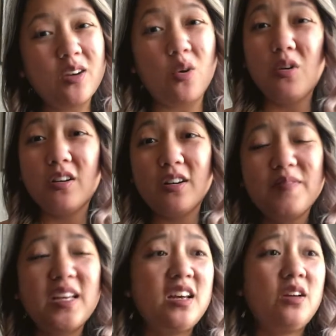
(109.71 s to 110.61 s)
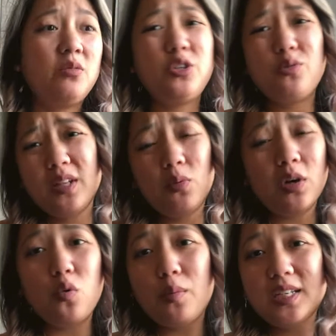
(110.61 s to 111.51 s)
Or would you really
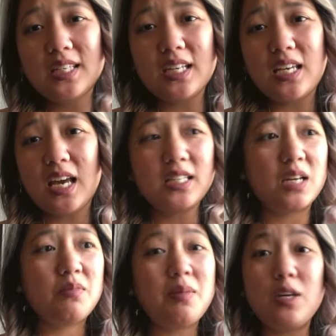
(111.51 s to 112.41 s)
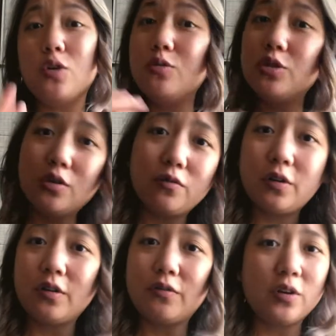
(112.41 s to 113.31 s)
want a woman to say yes and maybe use you
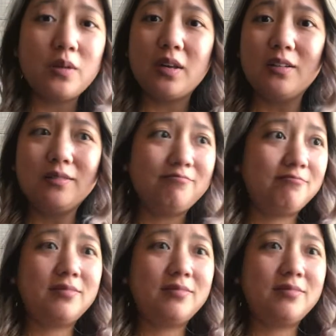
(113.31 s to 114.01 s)
for the free meal?